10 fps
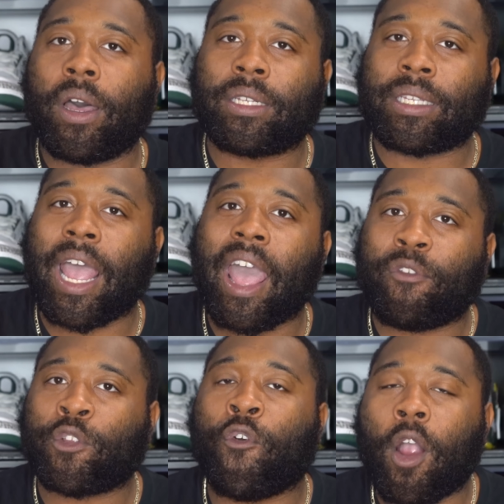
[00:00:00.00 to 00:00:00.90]
us to
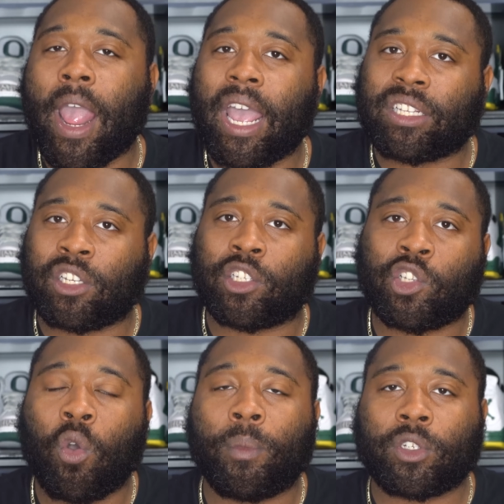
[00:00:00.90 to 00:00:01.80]
have as far as
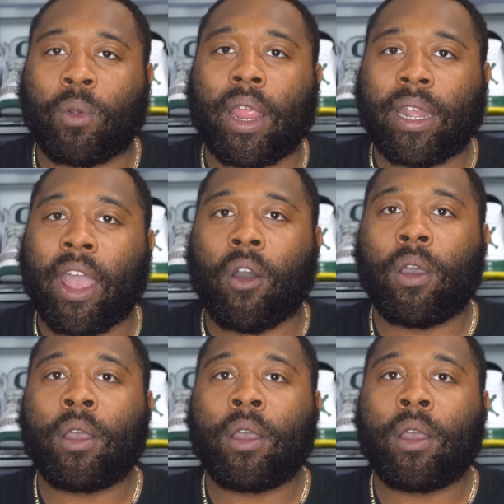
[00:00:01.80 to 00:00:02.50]
consumers right now.